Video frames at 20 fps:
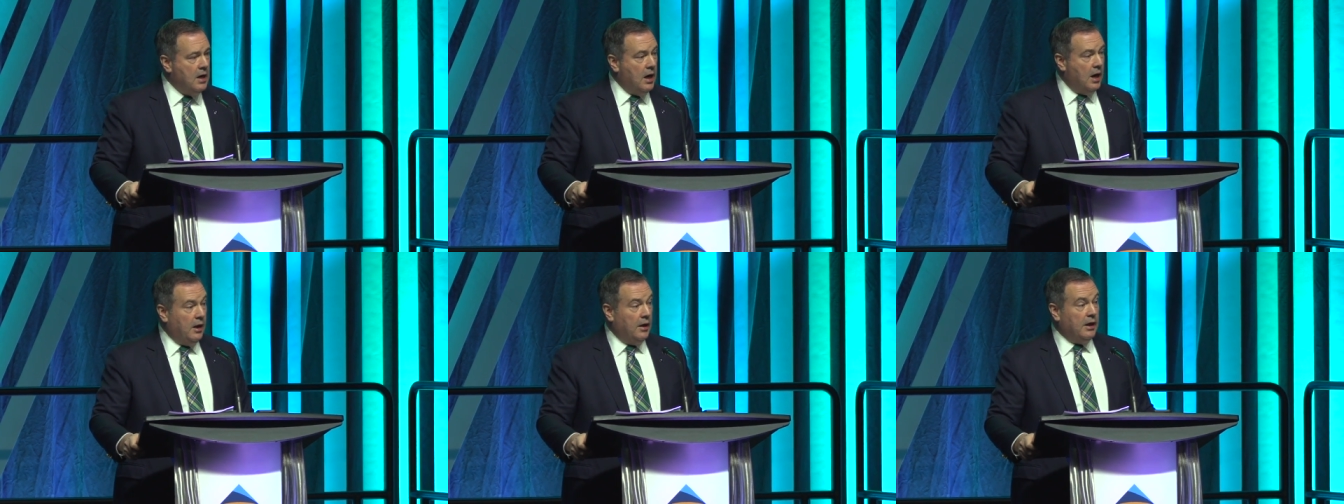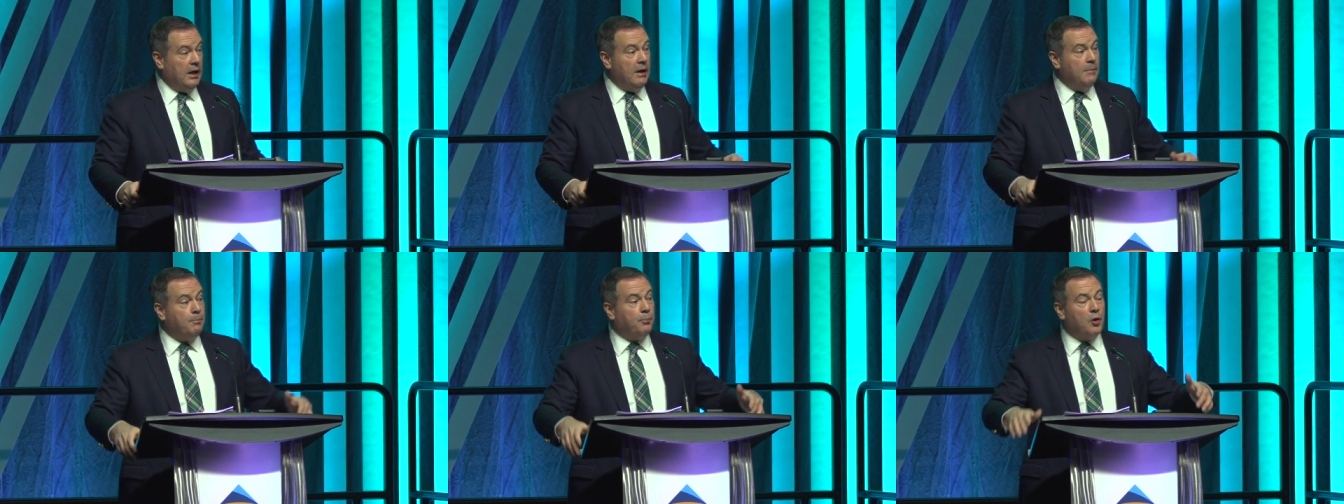Uh,
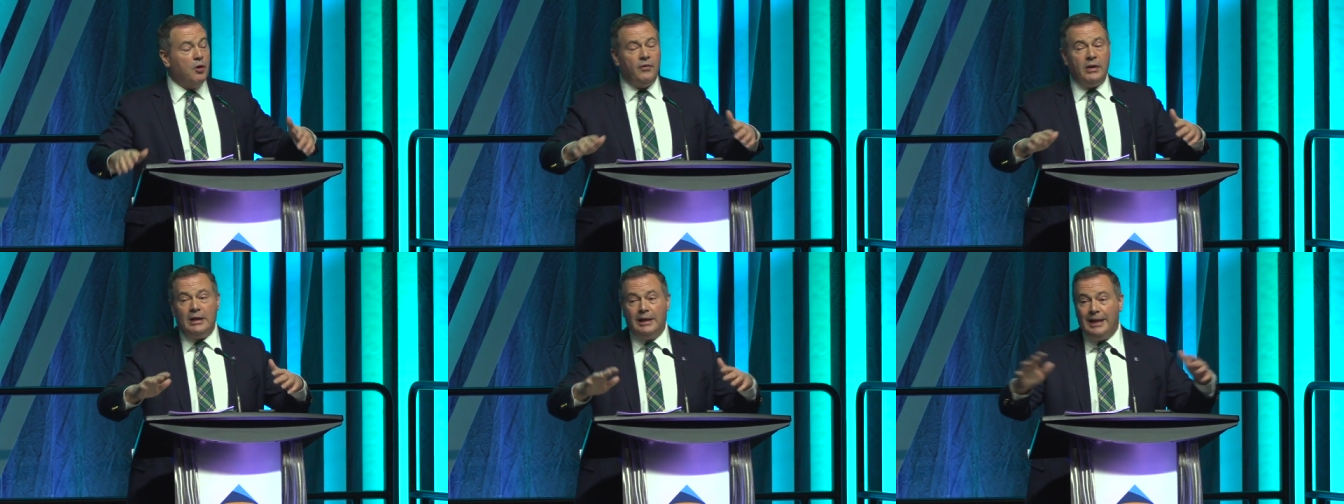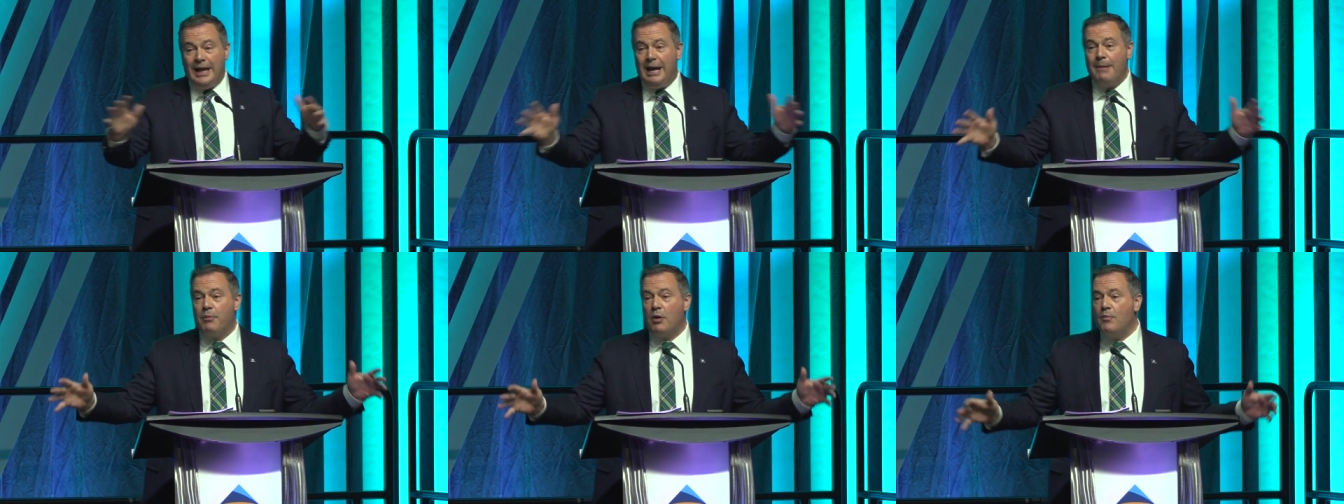improving
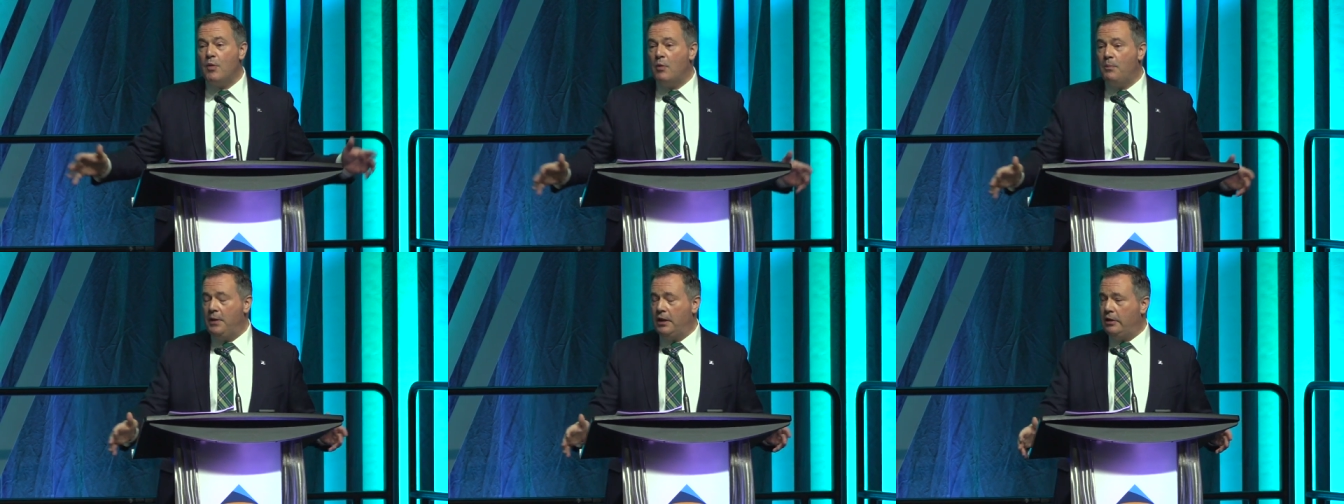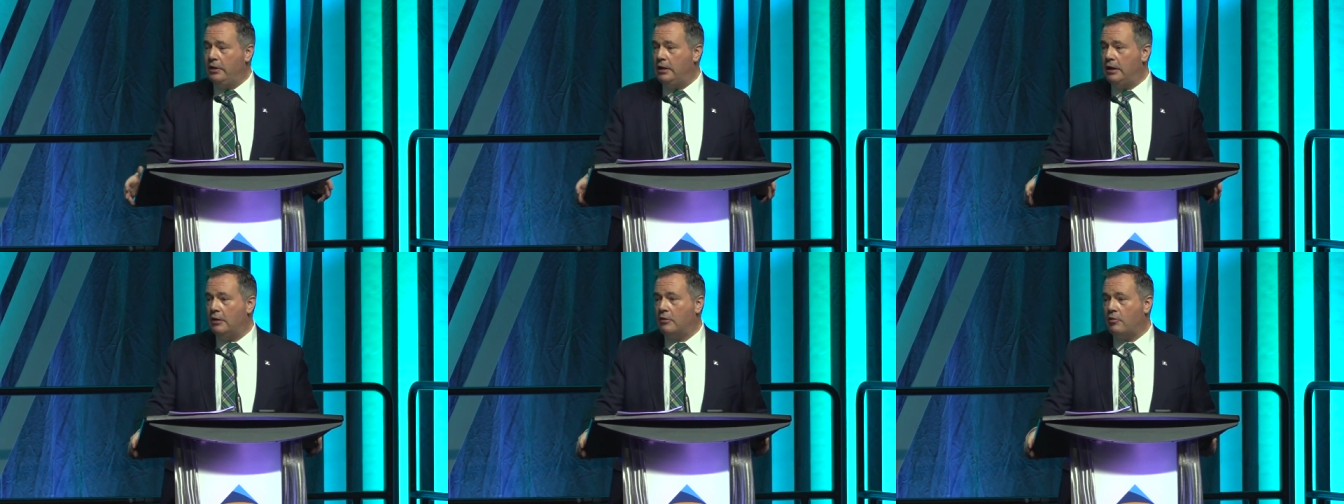labor
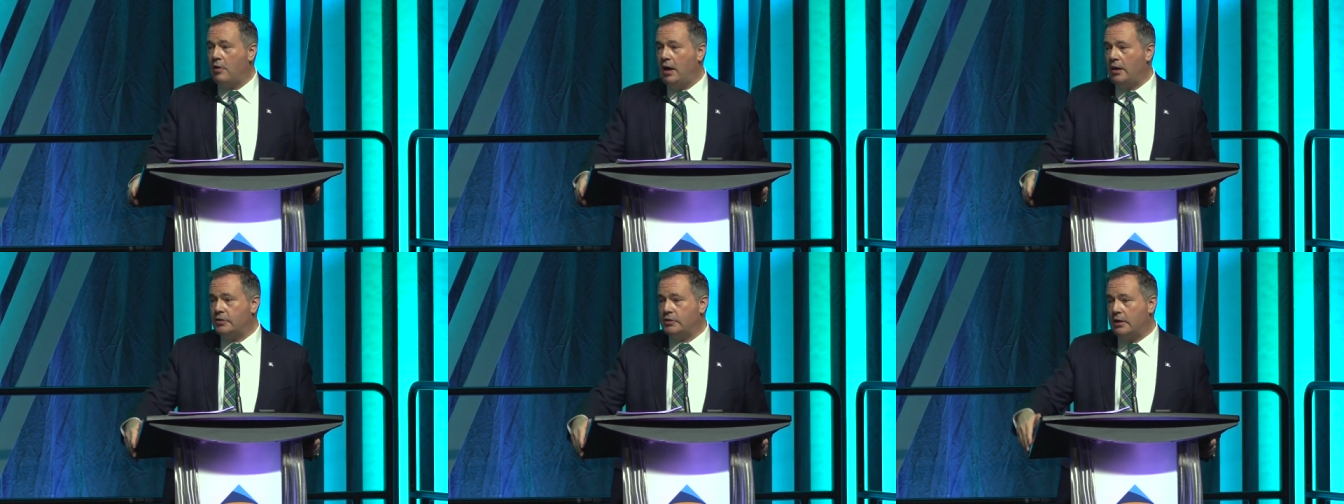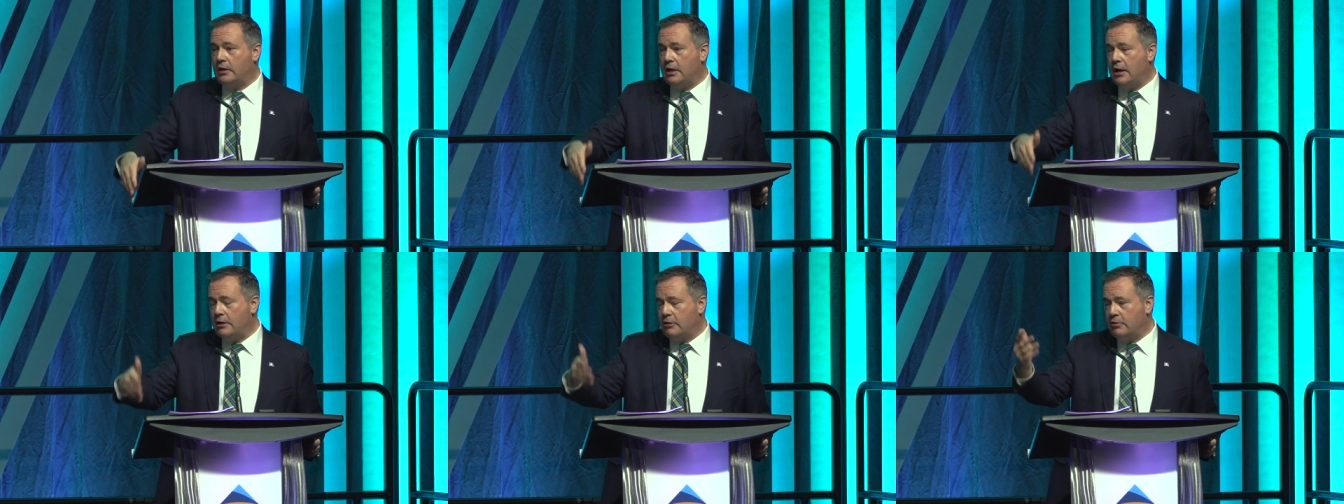mobility across
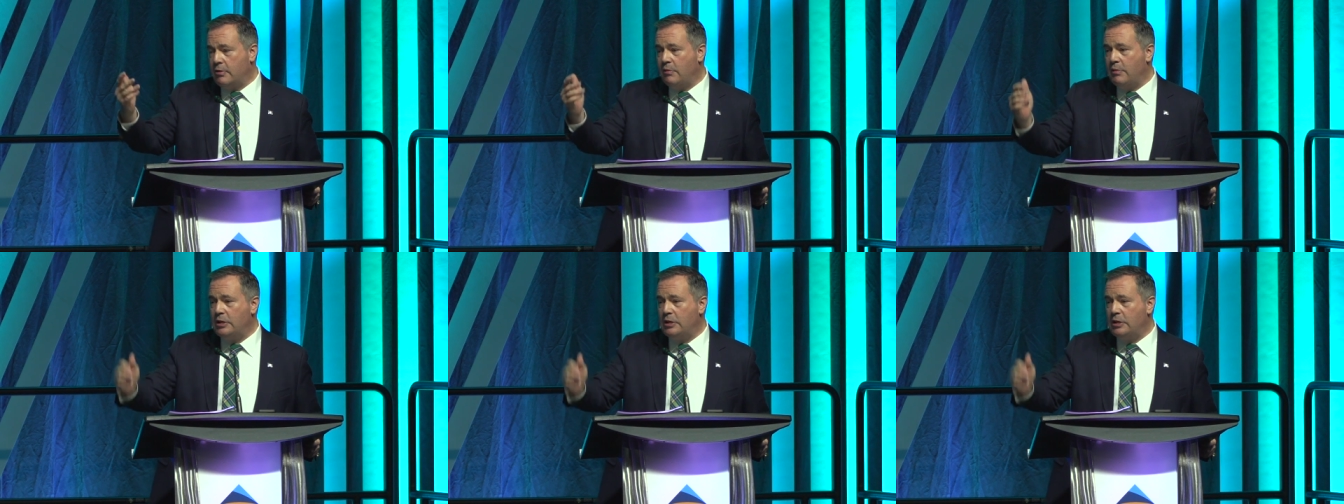the country,